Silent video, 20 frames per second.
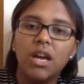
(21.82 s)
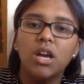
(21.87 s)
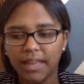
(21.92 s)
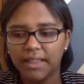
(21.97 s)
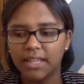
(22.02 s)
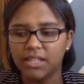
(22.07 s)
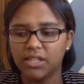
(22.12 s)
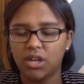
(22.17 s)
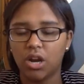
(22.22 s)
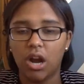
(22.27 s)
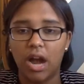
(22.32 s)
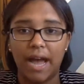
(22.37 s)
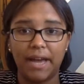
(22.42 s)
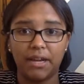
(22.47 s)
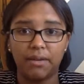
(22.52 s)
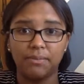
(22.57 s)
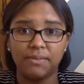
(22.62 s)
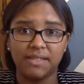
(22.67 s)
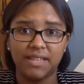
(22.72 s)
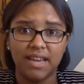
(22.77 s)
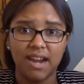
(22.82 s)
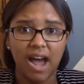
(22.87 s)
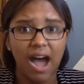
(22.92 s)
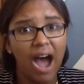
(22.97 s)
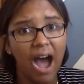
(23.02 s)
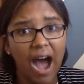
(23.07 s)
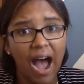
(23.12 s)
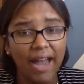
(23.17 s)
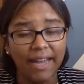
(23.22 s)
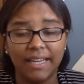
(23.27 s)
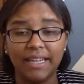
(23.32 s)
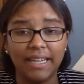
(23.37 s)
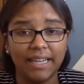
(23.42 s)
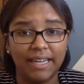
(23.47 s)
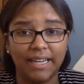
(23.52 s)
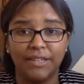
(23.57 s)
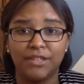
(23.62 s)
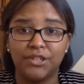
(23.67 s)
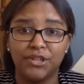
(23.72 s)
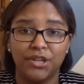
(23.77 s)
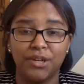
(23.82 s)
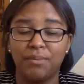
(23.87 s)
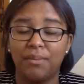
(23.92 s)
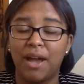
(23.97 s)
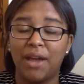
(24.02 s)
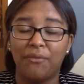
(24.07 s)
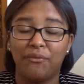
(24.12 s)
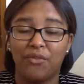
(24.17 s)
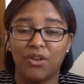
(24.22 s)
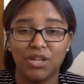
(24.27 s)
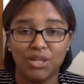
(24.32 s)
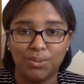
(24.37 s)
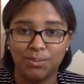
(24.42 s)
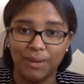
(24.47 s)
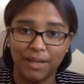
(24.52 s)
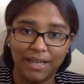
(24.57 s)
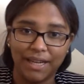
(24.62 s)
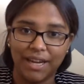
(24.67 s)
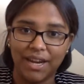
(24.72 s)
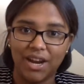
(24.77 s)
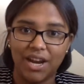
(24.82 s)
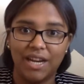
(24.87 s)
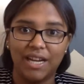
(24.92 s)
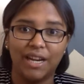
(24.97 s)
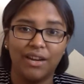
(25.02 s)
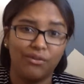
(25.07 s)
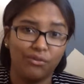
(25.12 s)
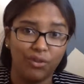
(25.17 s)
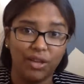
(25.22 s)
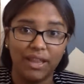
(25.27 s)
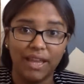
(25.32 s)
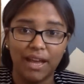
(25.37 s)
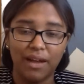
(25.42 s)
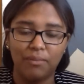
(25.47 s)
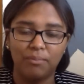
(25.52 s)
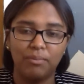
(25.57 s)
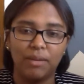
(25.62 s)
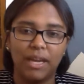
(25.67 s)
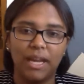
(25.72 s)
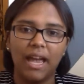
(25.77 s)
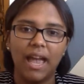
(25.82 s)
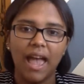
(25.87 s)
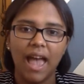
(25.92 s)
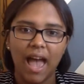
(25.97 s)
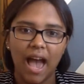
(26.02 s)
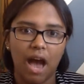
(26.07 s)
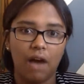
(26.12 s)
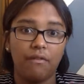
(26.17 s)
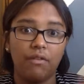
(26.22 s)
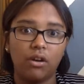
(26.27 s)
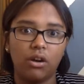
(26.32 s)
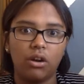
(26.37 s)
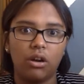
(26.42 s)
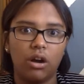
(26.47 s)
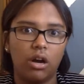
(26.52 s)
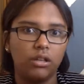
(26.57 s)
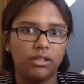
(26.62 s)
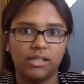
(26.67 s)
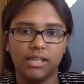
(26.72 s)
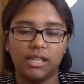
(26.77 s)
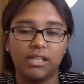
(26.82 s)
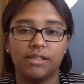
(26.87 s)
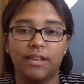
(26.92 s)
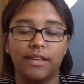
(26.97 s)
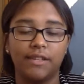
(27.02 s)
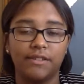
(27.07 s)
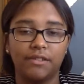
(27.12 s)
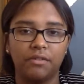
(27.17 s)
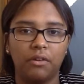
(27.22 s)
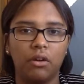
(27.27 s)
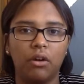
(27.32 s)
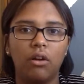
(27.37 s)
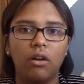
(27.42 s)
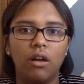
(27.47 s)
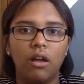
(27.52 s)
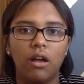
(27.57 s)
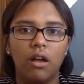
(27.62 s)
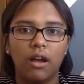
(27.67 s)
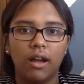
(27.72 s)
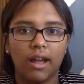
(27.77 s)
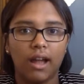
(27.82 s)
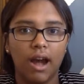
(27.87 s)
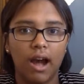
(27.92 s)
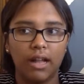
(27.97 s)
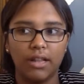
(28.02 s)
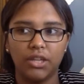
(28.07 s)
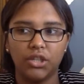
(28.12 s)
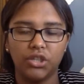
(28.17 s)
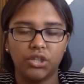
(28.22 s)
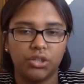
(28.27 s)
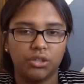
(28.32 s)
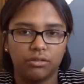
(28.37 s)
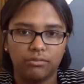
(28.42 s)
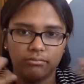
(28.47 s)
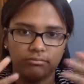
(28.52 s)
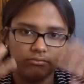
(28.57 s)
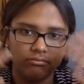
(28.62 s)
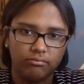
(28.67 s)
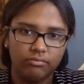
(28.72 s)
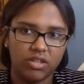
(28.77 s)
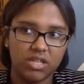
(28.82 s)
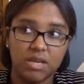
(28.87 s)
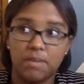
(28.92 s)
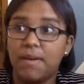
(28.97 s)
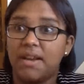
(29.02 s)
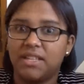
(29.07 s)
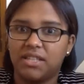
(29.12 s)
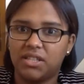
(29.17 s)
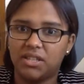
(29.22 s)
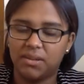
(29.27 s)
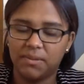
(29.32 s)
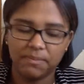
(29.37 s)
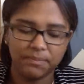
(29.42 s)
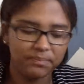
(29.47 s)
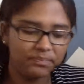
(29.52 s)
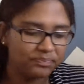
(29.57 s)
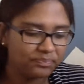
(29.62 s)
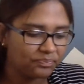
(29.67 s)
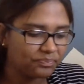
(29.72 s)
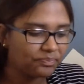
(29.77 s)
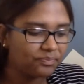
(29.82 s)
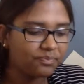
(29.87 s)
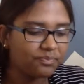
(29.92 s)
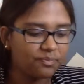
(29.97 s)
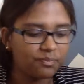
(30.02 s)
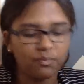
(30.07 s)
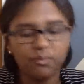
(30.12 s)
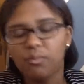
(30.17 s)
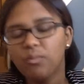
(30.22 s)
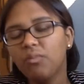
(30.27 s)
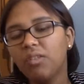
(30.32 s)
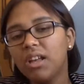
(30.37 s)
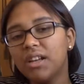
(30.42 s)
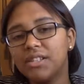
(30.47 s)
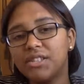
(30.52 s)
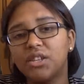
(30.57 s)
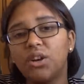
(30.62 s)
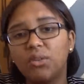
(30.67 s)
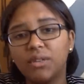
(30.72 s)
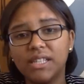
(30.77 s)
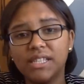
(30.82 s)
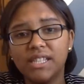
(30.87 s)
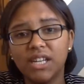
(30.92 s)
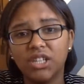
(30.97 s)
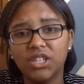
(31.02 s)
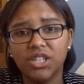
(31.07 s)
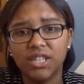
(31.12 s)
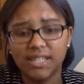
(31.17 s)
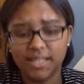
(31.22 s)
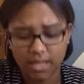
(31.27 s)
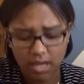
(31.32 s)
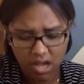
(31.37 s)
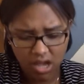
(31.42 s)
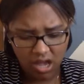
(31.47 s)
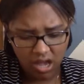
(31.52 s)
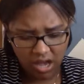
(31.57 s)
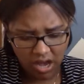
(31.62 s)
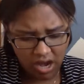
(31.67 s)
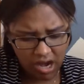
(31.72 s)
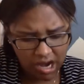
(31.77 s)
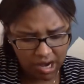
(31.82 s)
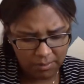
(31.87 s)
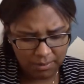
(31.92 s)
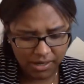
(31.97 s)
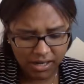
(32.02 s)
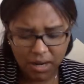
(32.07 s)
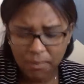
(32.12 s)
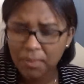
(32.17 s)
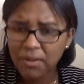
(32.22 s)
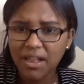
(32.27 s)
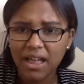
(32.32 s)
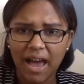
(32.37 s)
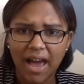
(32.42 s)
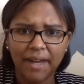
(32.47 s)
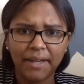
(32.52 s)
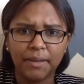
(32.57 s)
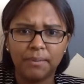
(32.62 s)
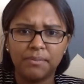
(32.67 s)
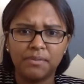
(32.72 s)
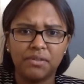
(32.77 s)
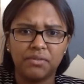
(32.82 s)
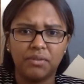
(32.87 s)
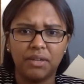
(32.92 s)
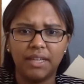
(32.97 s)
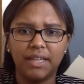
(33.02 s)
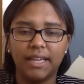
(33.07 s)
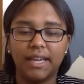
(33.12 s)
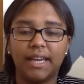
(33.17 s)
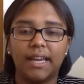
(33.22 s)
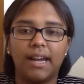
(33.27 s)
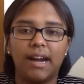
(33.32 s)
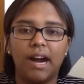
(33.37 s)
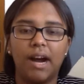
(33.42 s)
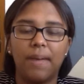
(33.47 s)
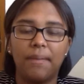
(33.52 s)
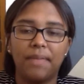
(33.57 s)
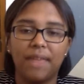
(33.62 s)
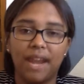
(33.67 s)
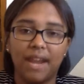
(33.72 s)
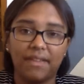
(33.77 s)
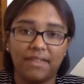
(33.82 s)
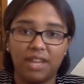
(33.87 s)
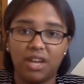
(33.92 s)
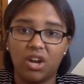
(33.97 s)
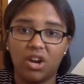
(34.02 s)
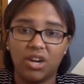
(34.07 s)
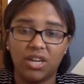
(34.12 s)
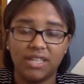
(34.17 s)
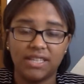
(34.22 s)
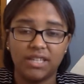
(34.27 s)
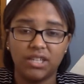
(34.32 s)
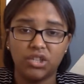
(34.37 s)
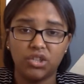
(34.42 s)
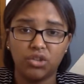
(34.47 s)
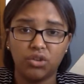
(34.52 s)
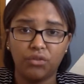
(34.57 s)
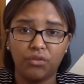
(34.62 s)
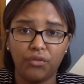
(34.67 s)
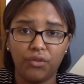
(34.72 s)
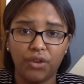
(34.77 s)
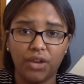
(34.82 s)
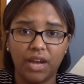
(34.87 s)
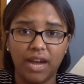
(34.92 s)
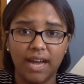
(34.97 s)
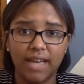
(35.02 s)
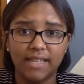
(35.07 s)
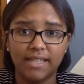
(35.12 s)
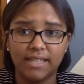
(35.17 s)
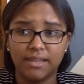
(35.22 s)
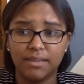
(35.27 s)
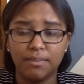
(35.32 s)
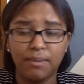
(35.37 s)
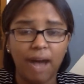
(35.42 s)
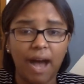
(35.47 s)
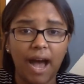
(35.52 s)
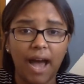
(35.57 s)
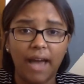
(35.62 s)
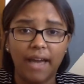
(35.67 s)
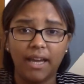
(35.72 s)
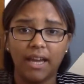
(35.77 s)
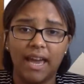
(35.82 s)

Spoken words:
These are items that I needed during my freshman year, and it really helped me have a successful college semester. So these are just a couple items really that I think are essential for you guys to buy.